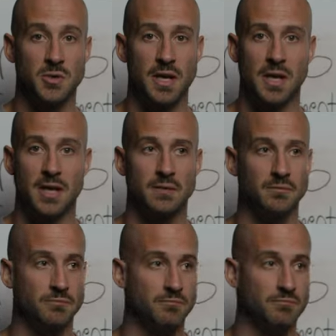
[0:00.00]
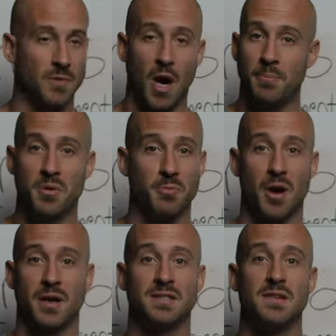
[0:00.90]
you can up your
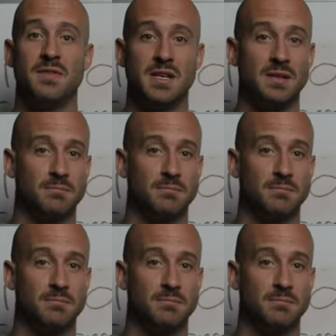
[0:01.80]
productivity,